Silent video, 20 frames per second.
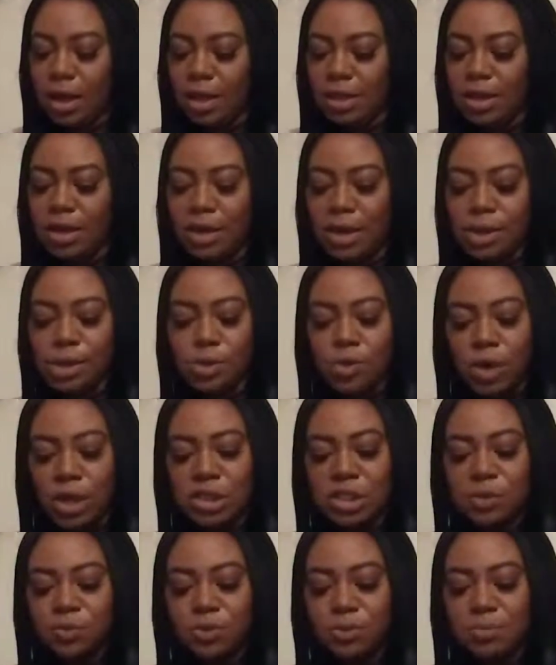The next
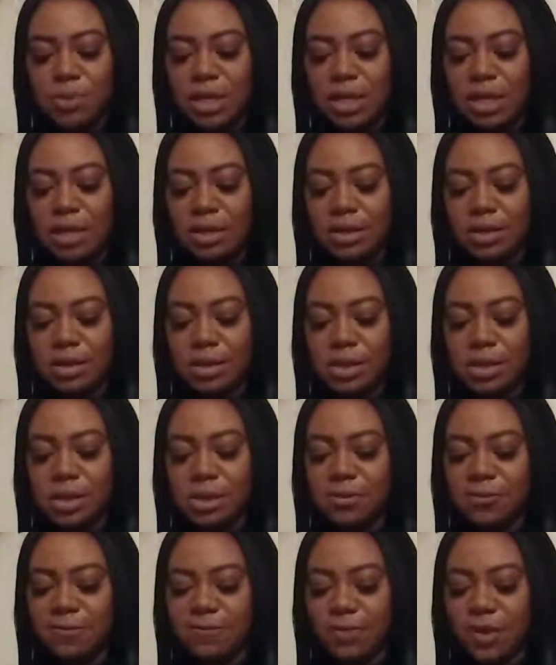question would be to
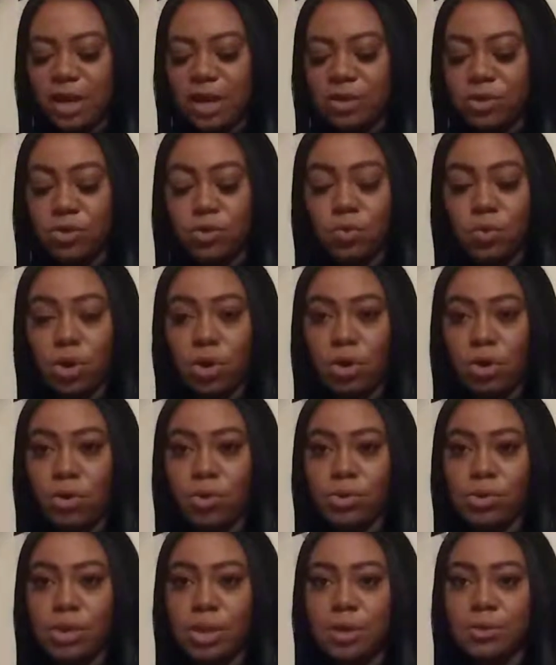define the
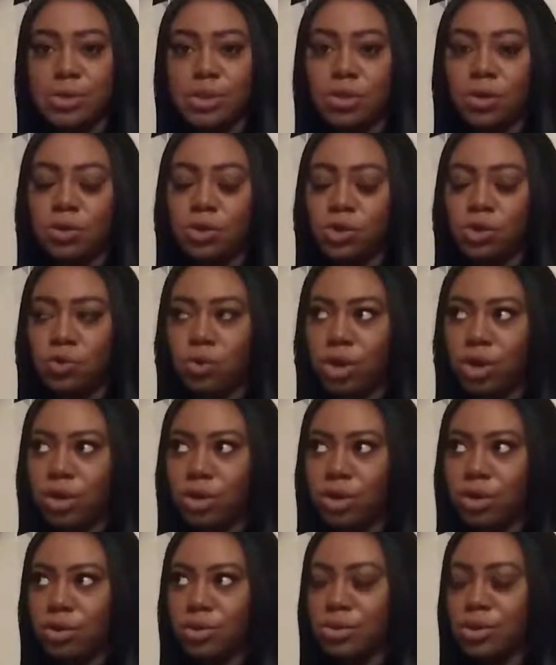roles of social
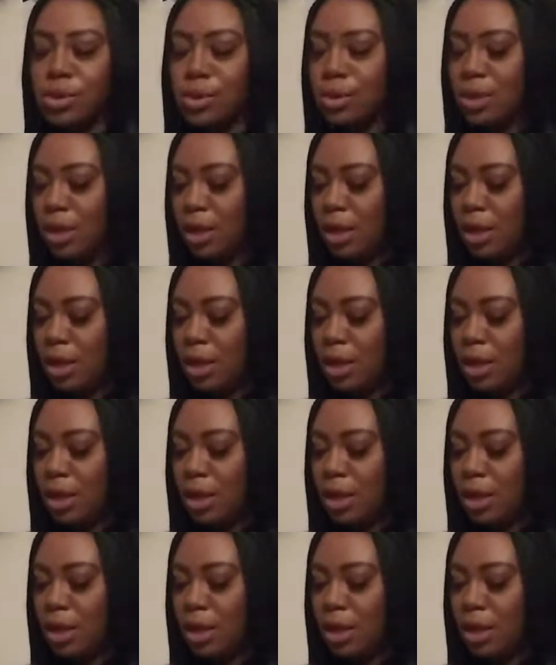workers.